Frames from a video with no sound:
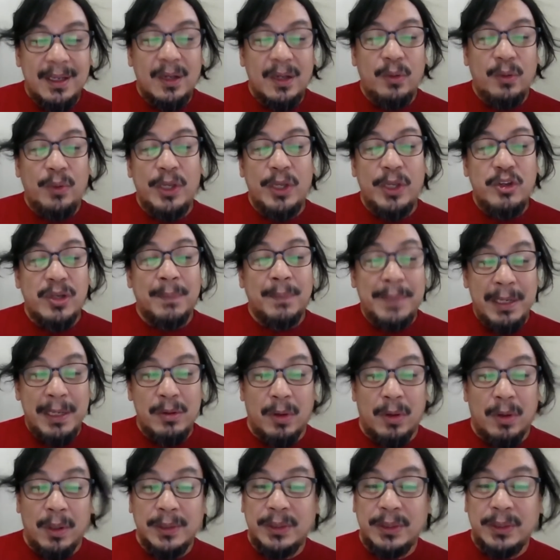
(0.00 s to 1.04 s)
which appear
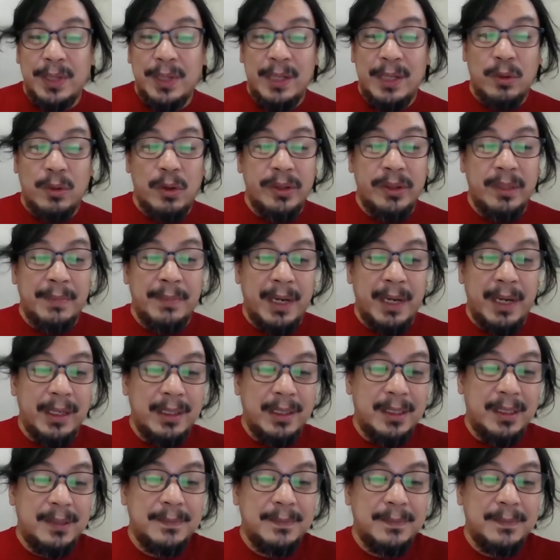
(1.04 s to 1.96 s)
also in North America.